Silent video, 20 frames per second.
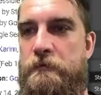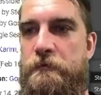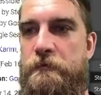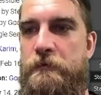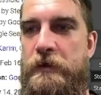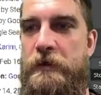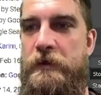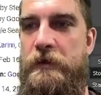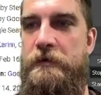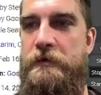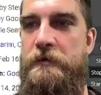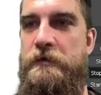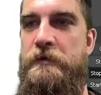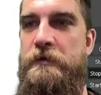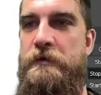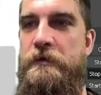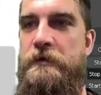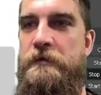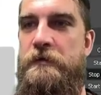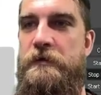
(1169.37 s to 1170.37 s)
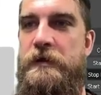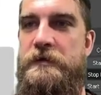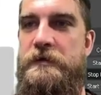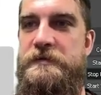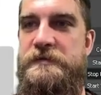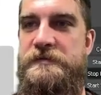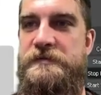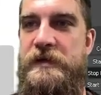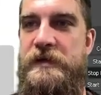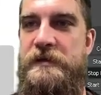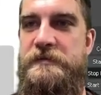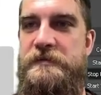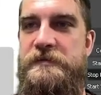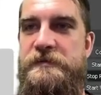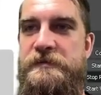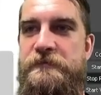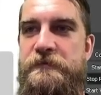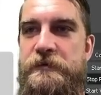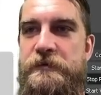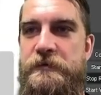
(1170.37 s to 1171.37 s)
Find that
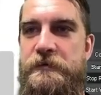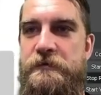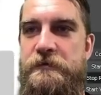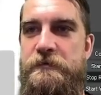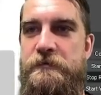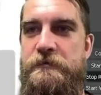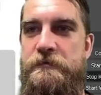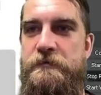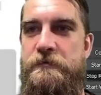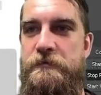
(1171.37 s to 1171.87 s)
DeSantis video.